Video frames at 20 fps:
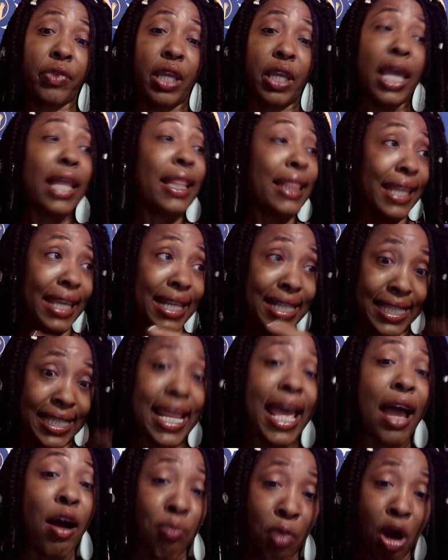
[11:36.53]
and it's
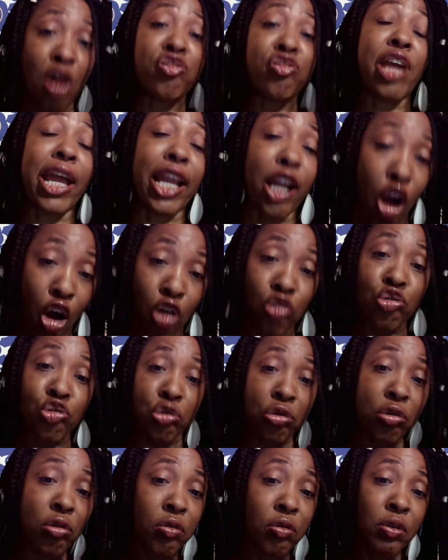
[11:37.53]
now
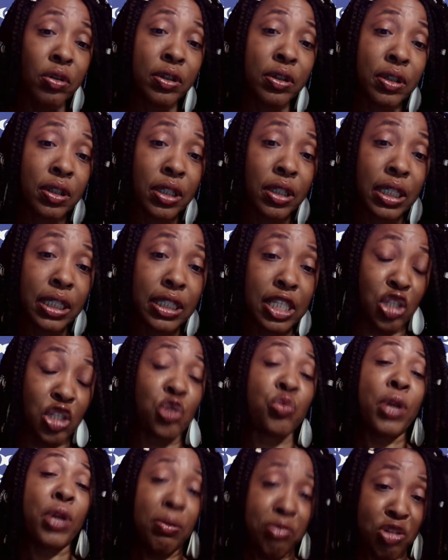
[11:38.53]
multicultural. This
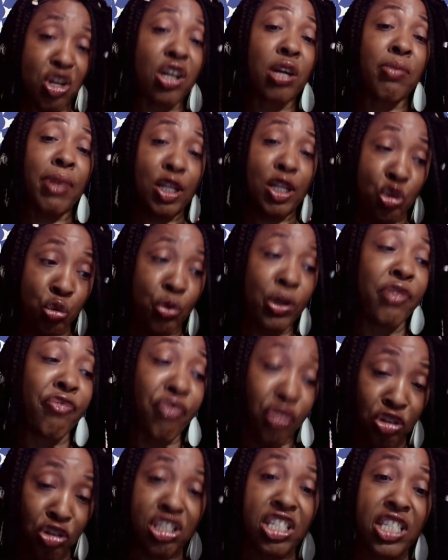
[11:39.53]
is what I'm talking about,
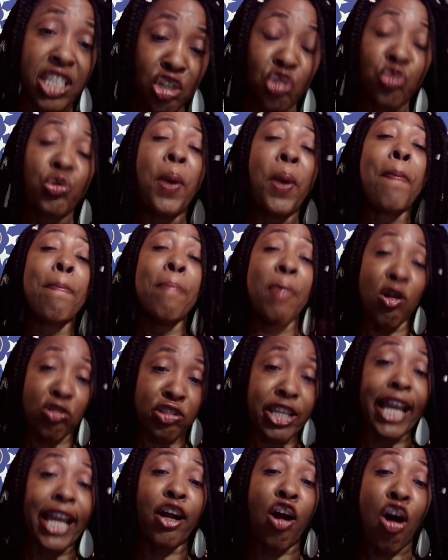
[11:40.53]
21st century
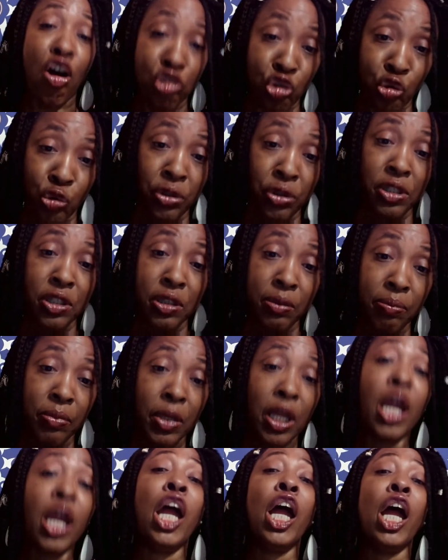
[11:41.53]
multiculturalism,
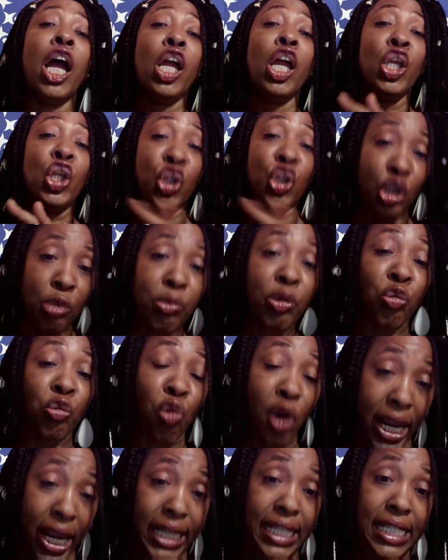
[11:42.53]
human
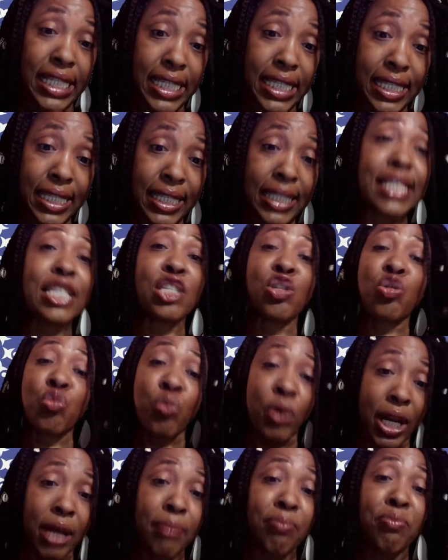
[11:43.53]
rights. This is
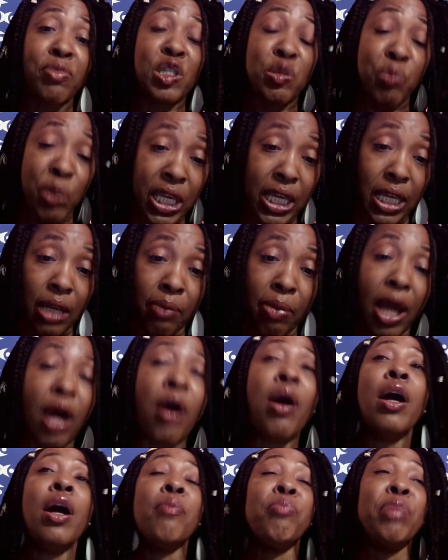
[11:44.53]
what I'm speaking about,
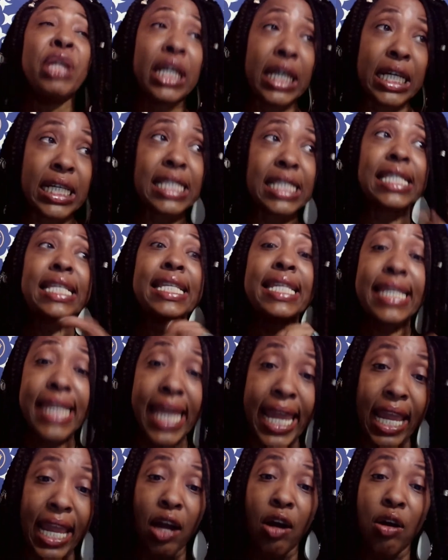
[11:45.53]
because
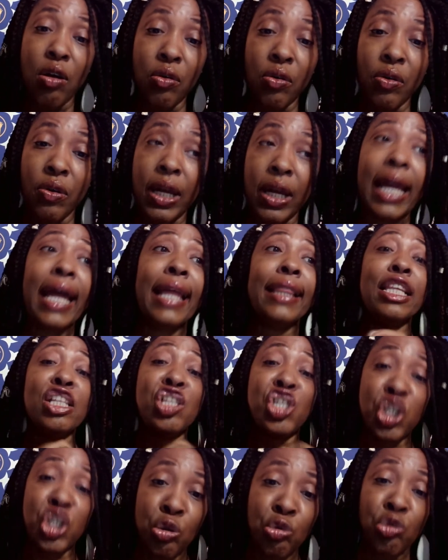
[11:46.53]
now the
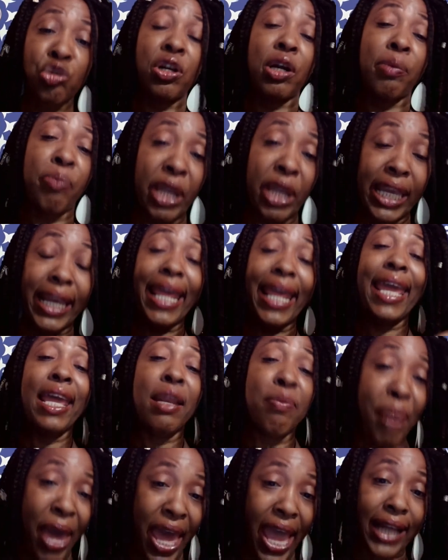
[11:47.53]
children are being
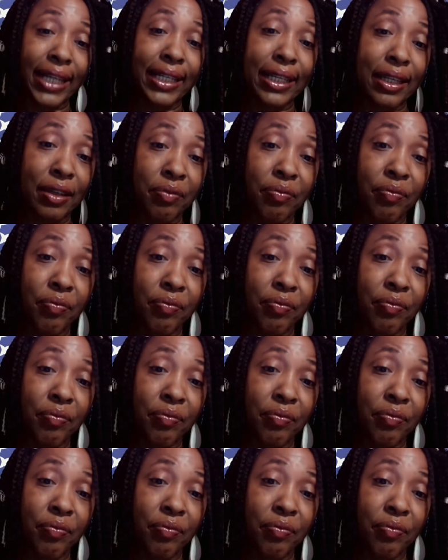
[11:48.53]
impacted.